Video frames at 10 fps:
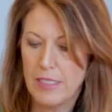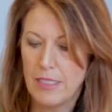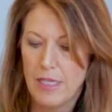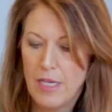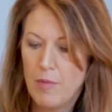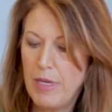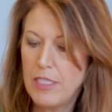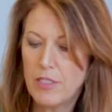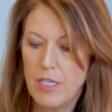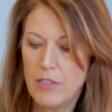And
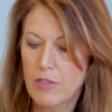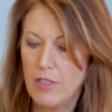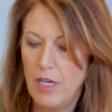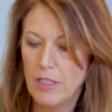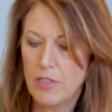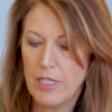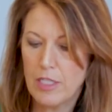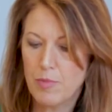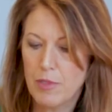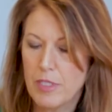based on your knowledge and
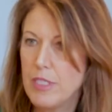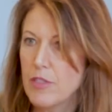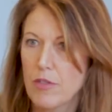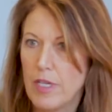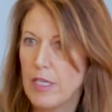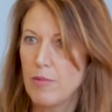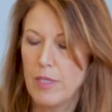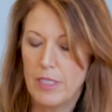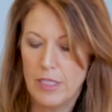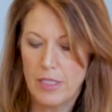expertise, or
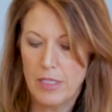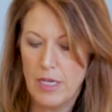anyone here,